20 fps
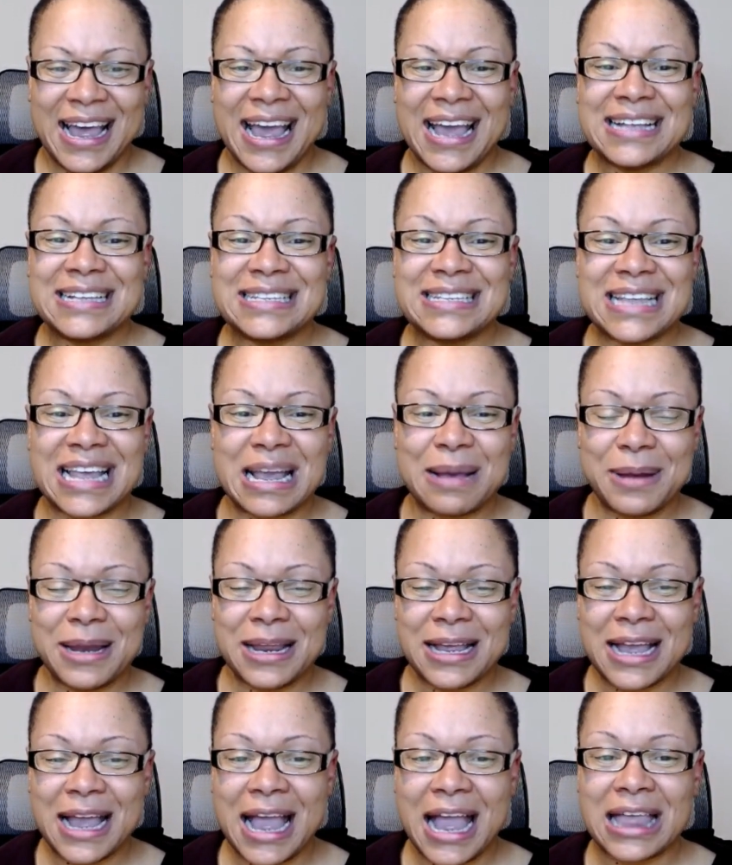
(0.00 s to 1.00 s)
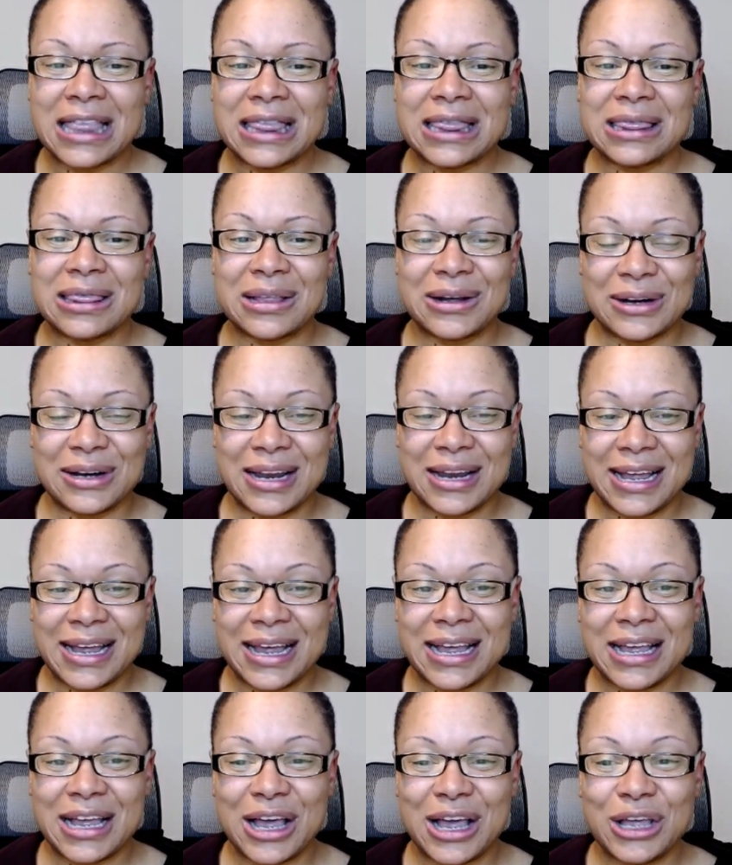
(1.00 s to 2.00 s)
Examining it and
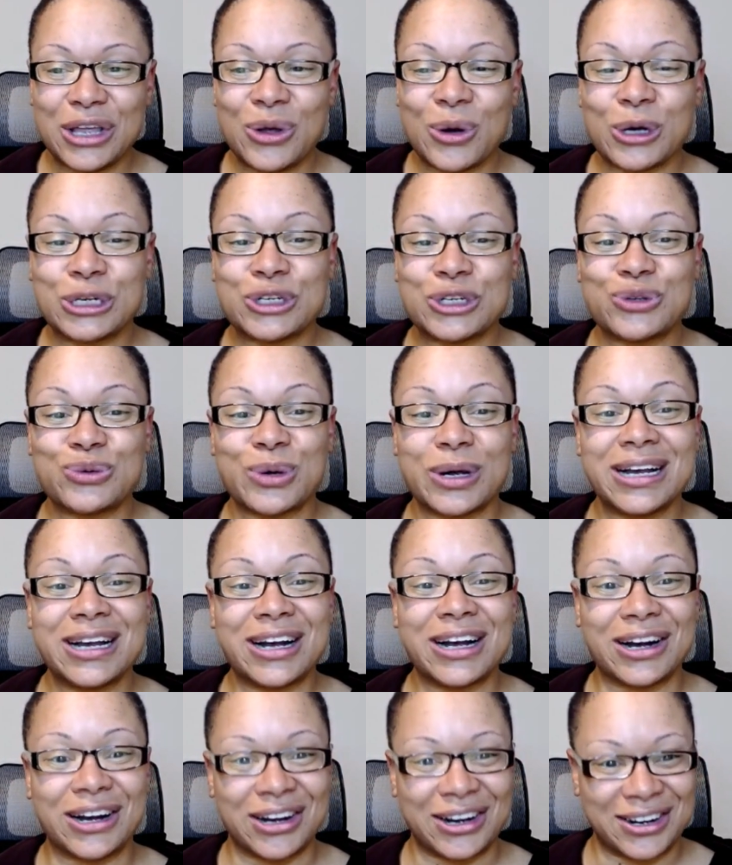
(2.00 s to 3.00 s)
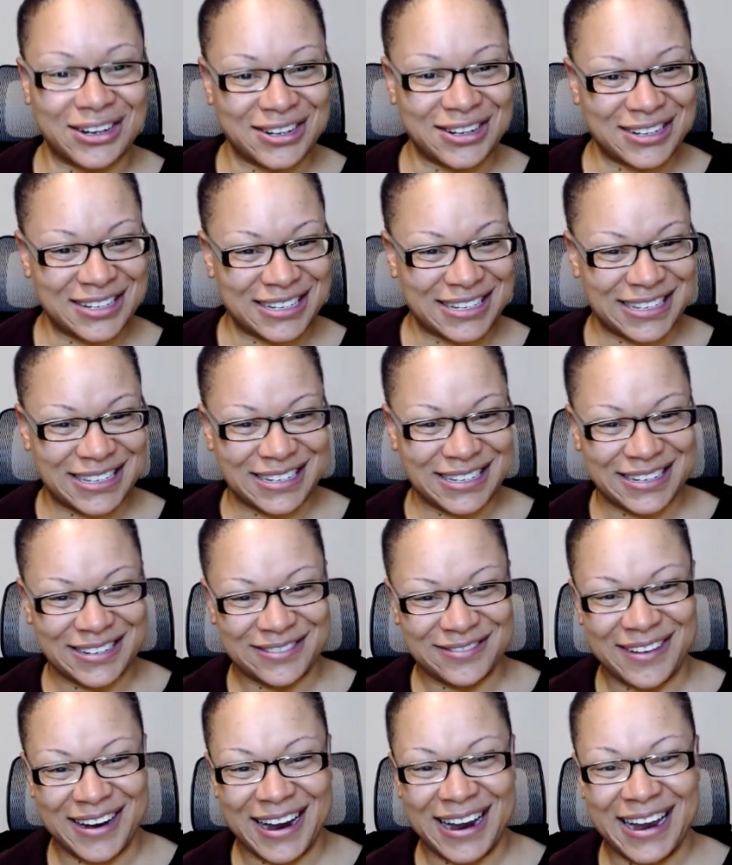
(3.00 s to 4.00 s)
learning your triggers,
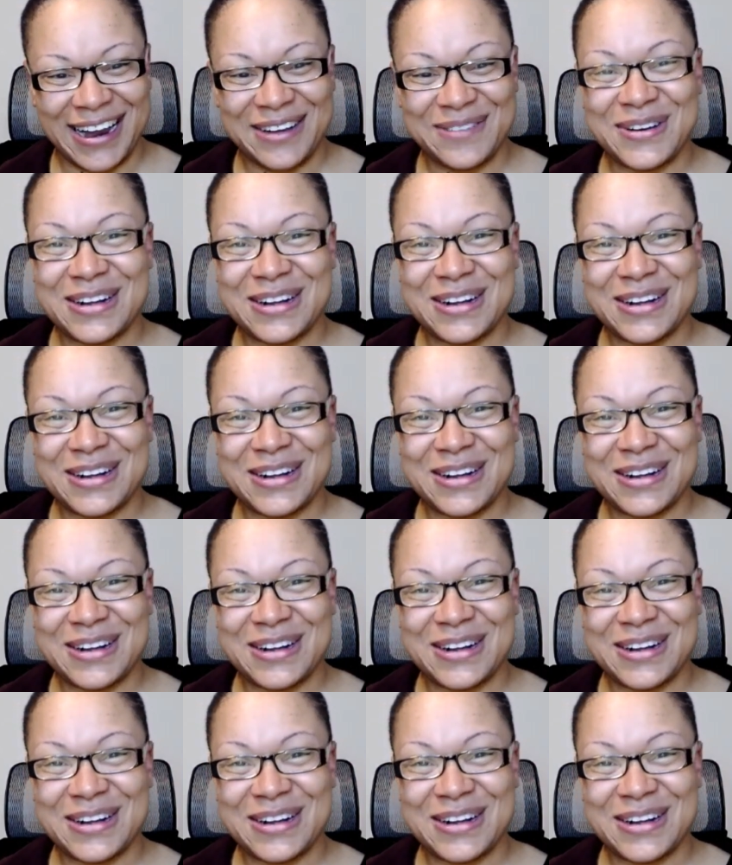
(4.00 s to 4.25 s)
right?